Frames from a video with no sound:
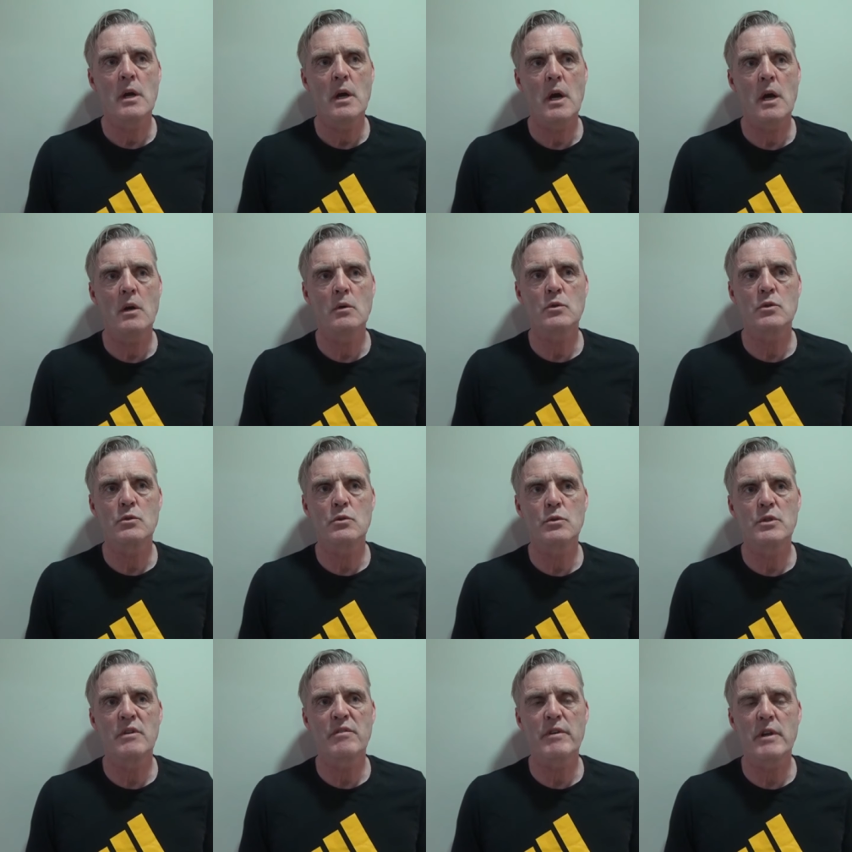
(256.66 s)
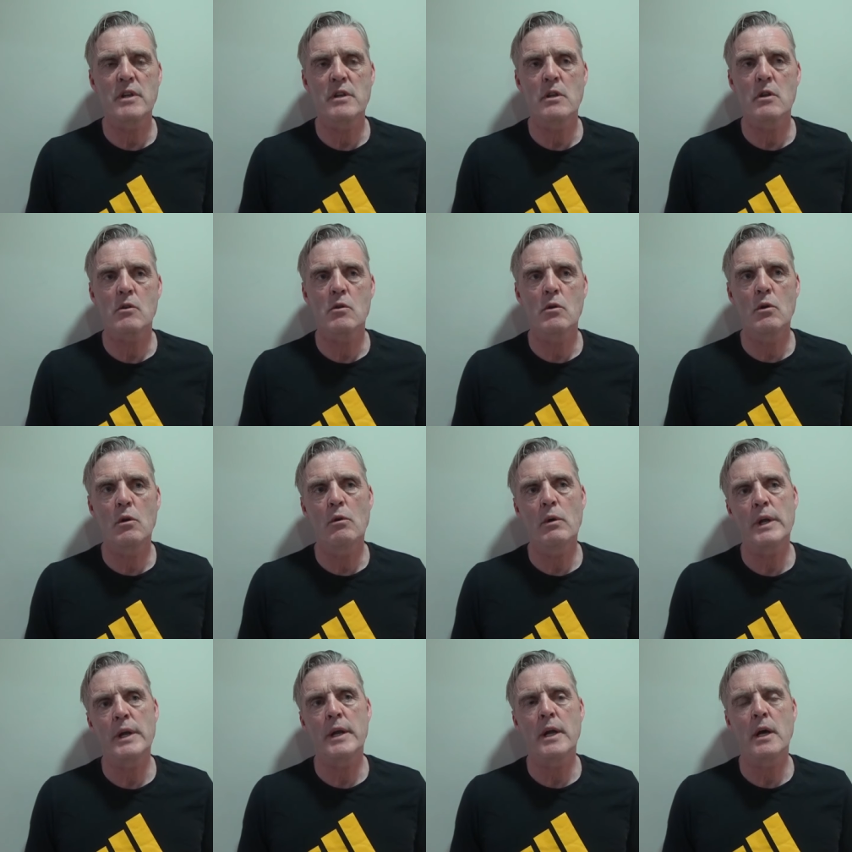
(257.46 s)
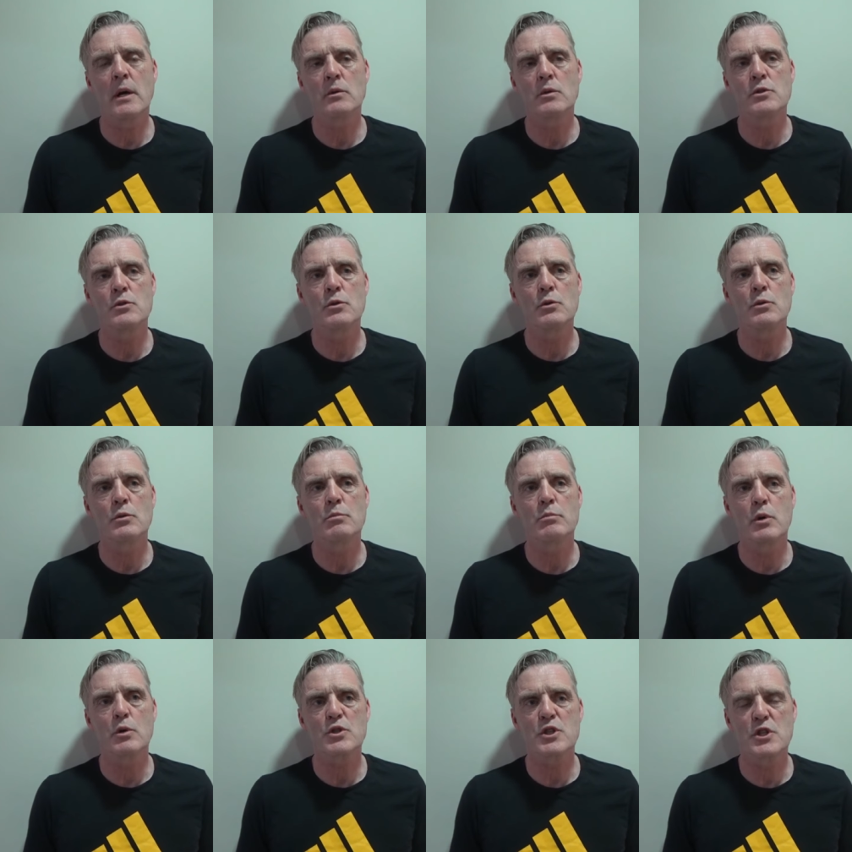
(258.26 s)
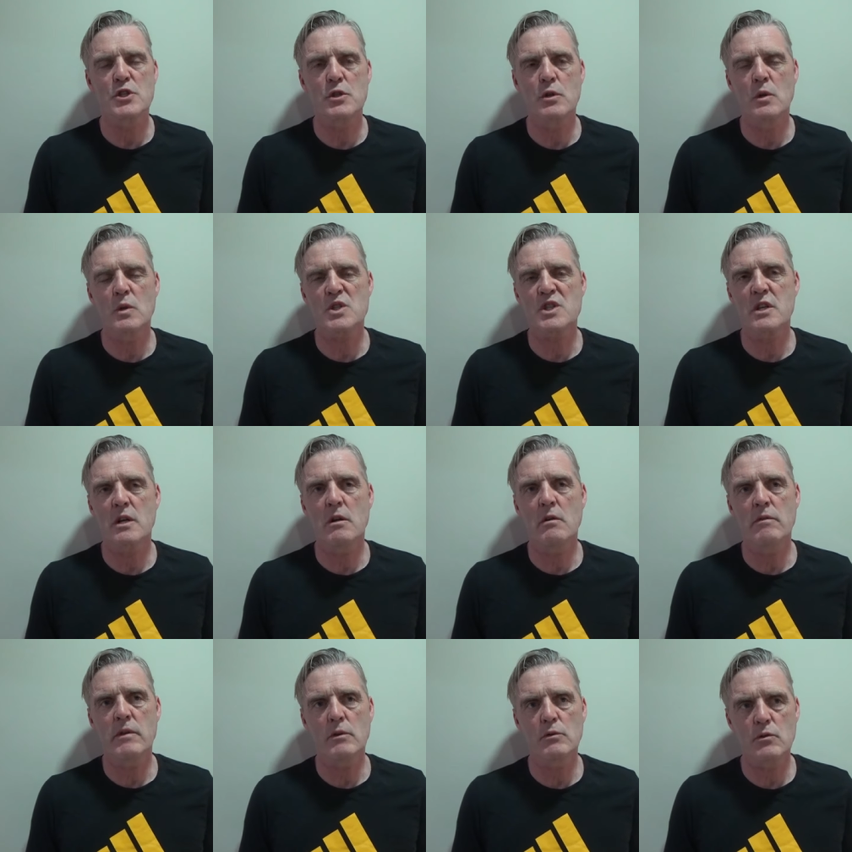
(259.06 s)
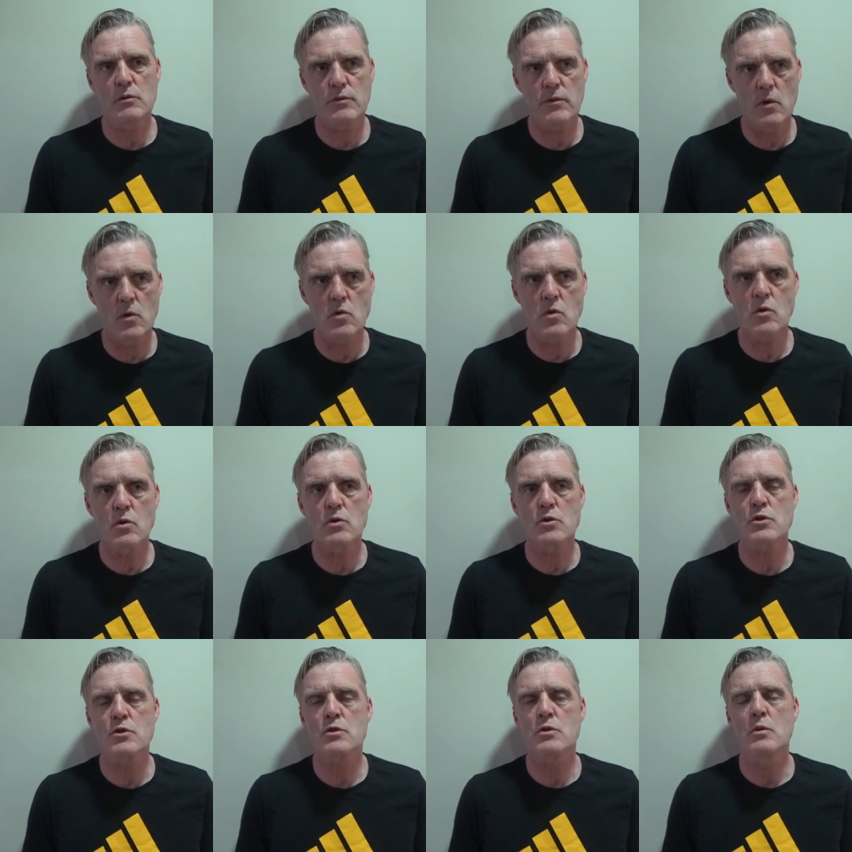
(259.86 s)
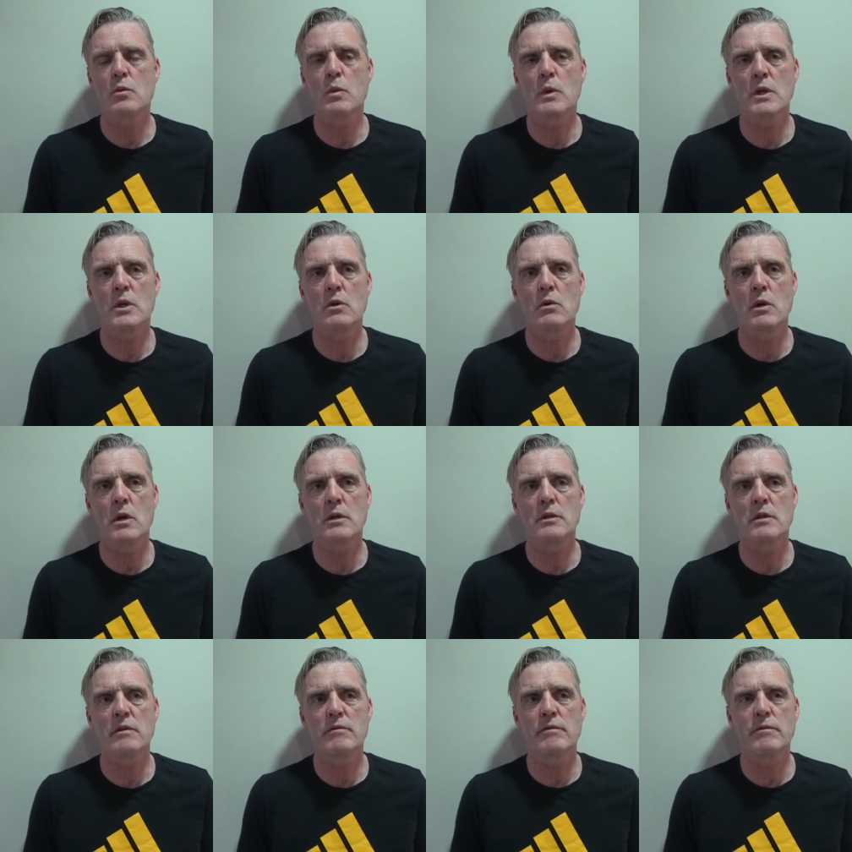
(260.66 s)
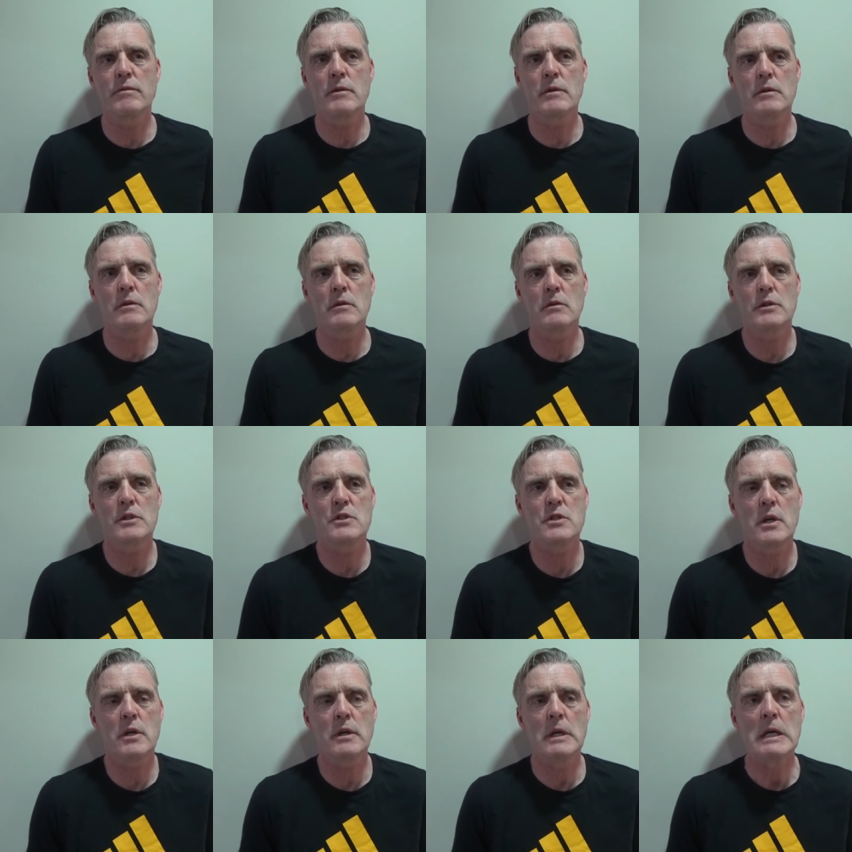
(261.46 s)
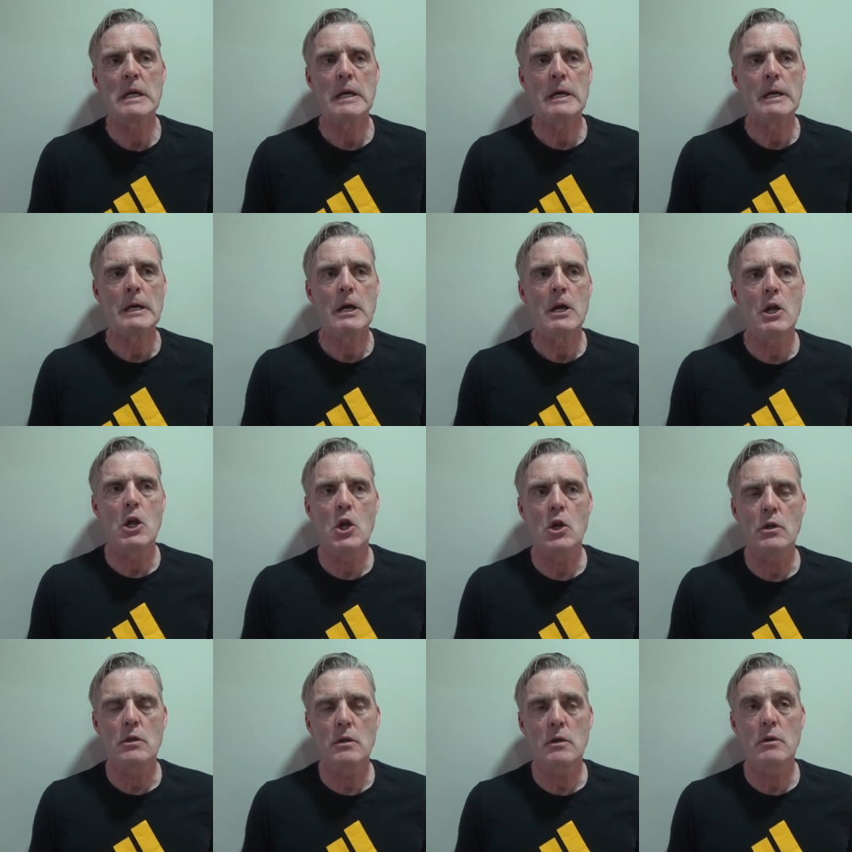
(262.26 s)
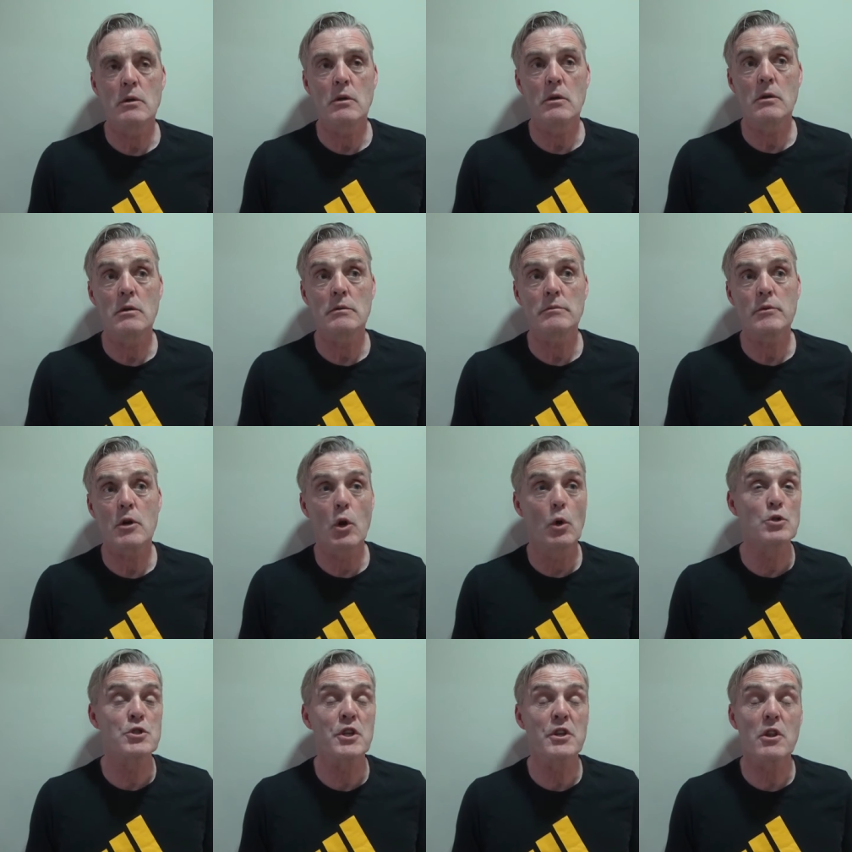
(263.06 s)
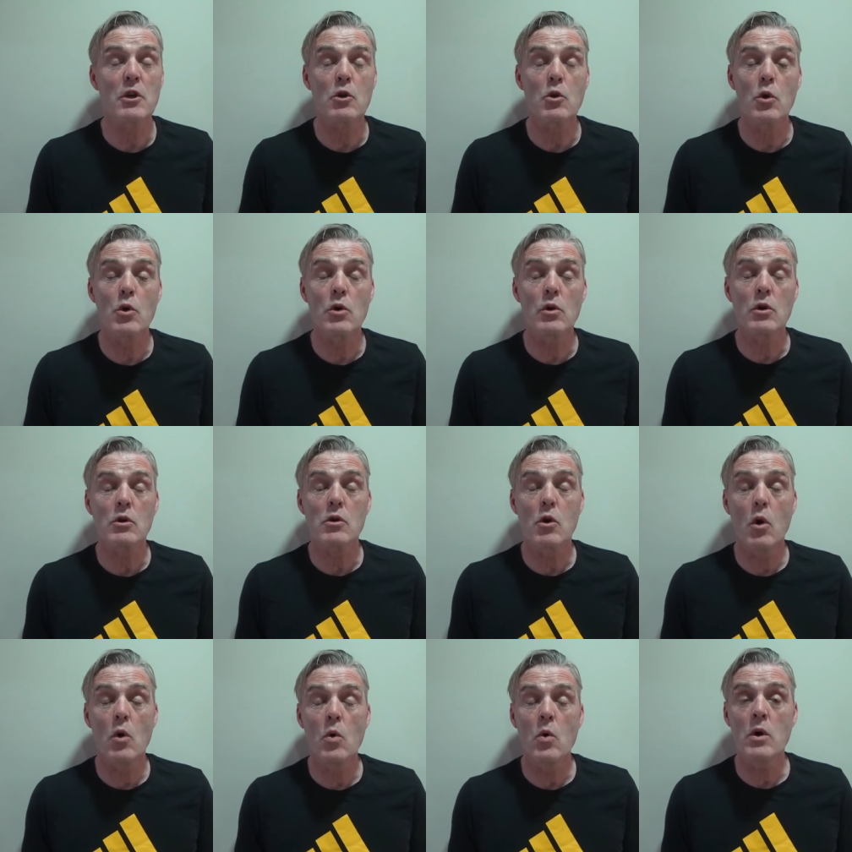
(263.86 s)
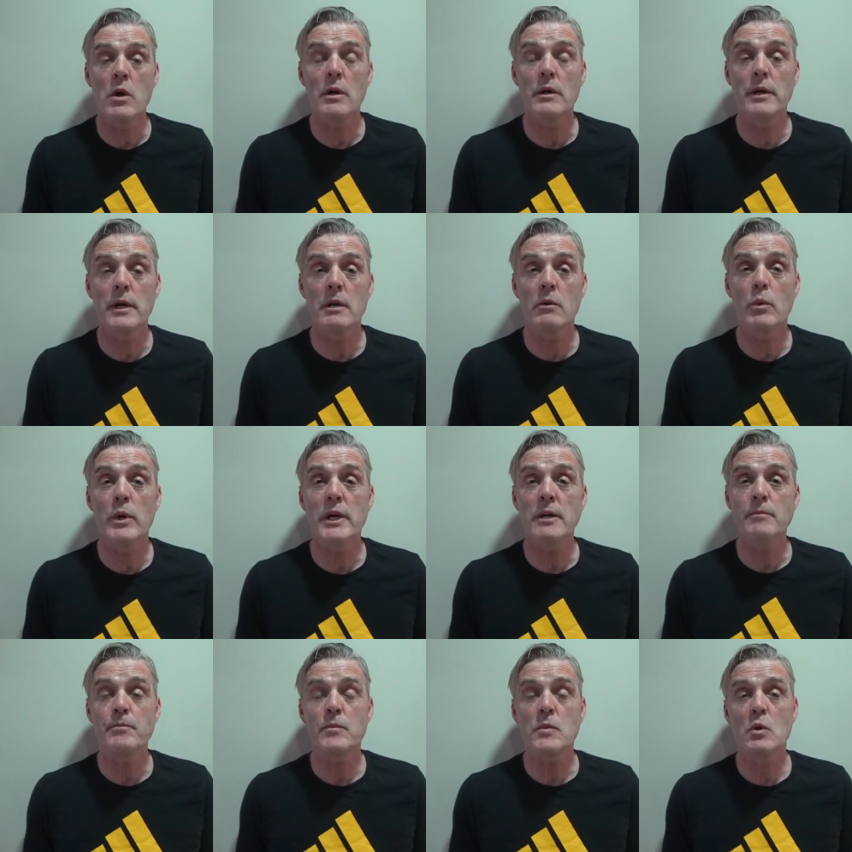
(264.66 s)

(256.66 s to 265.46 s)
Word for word: how to defend the goal and how to position yourself, how to focus when you are, def uh, how do you say, uh, closing the goal, goal, in a way.